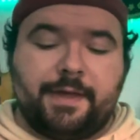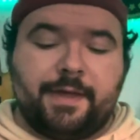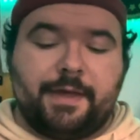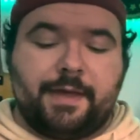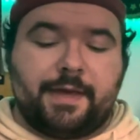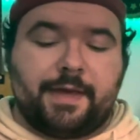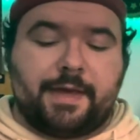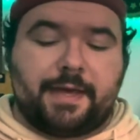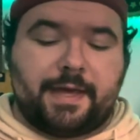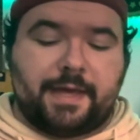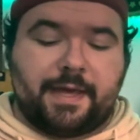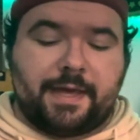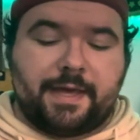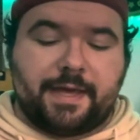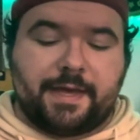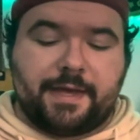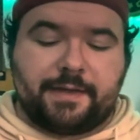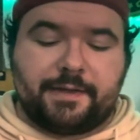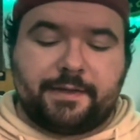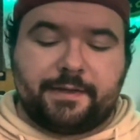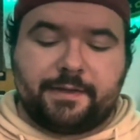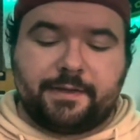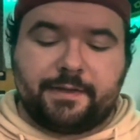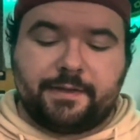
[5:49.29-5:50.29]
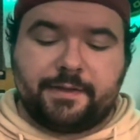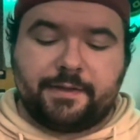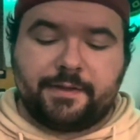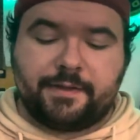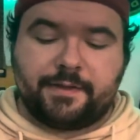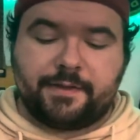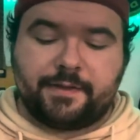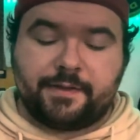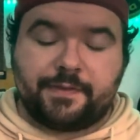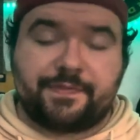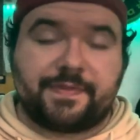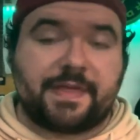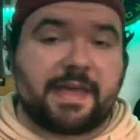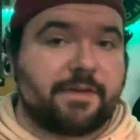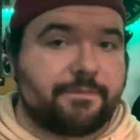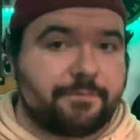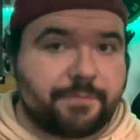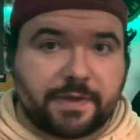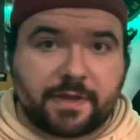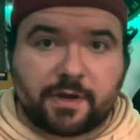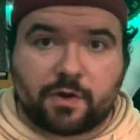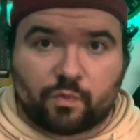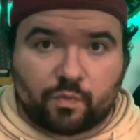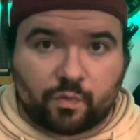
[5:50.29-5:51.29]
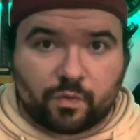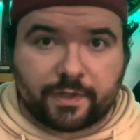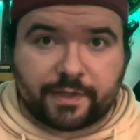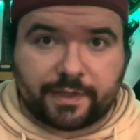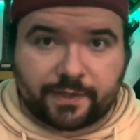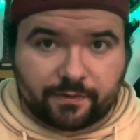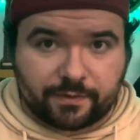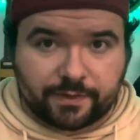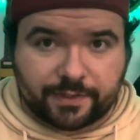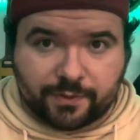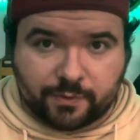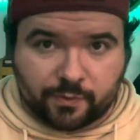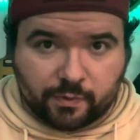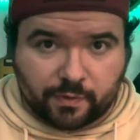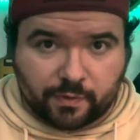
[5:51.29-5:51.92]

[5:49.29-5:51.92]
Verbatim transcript: and they've been a really, really cool